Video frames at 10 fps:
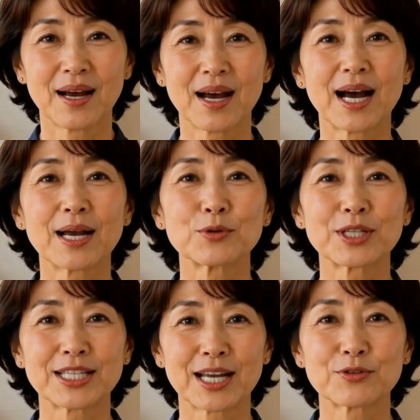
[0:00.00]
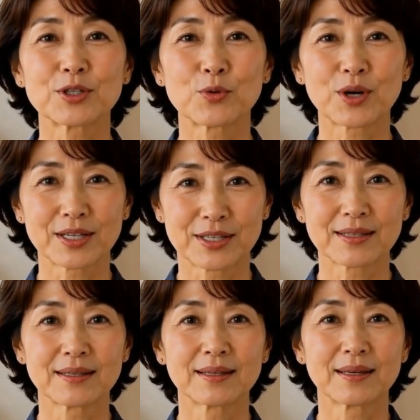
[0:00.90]
I read every one.
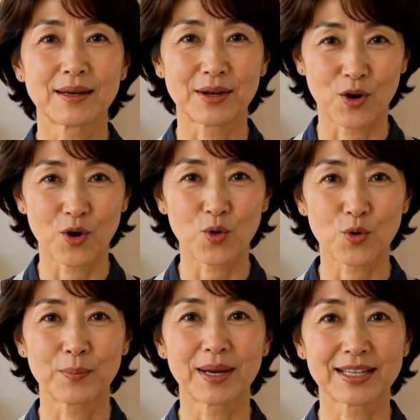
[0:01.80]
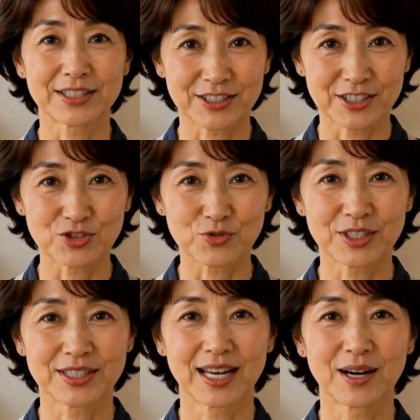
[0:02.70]
The whole method is
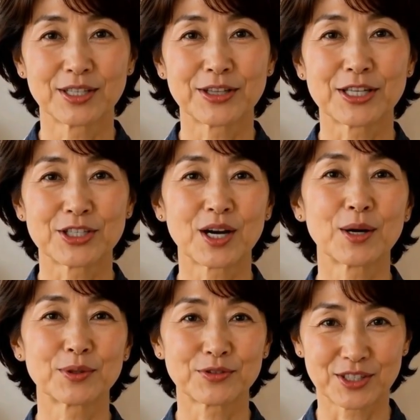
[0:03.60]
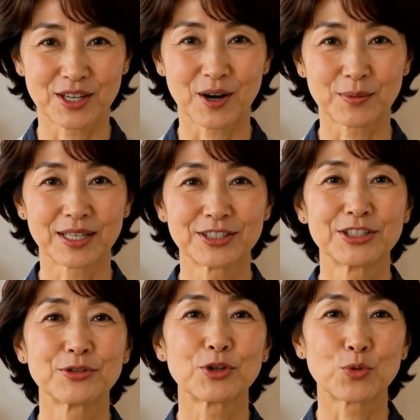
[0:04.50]
written out at the top of the comments
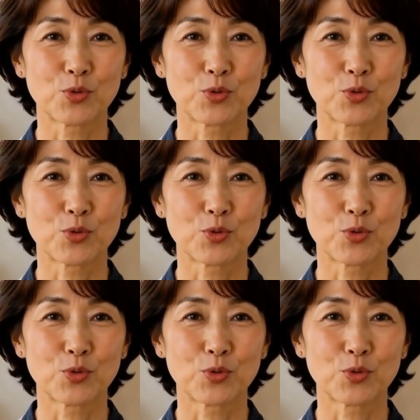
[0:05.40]
if you